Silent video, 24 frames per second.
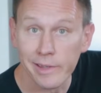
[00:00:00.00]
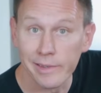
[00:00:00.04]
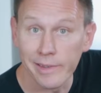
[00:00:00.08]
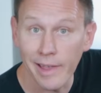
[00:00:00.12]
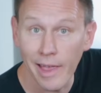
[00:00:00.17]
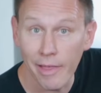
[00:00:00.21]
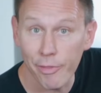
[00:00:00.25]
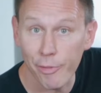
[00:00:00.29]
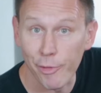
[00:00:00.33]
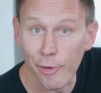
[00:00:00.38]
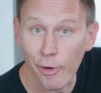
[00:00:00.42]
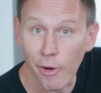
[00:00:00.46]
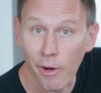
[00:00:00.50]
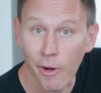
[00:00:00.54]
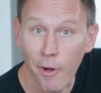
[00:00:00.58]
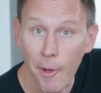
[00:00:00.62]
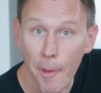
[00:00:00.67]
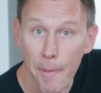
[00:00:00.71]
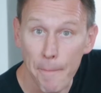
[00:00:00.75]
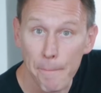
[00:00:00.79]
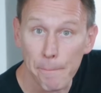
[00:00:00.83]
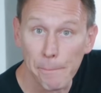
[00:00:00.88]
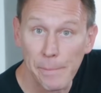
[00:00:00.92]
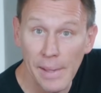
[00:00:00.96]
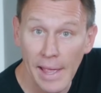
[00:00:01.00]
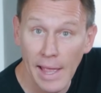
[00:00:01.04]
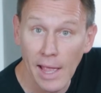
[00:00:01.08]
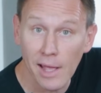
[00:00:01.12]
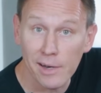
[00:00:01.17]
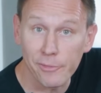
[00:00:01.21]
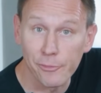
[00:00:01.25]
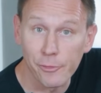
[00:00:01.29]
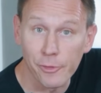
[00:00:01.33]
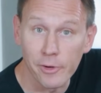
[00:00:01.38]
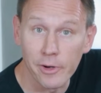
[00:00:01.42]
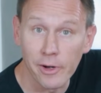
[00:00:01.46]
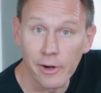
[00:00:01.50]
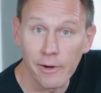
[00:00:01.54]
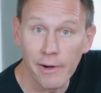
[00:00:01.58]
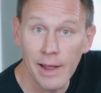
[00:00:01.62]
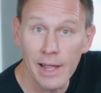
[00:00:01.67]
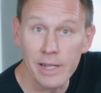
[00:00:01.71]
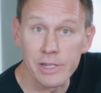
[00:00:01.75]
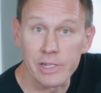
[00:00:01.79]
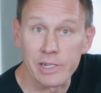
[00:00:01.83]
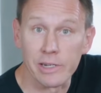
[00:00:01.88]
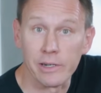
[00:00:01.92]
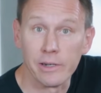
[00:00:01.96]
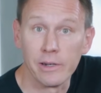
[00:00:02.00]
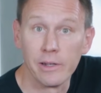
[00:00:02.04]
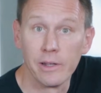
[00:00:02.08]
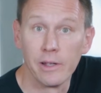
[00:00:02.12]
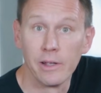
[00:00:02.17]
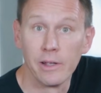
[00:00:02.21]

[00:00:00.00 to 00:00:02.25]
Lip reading: Is ethanol bad for your engine?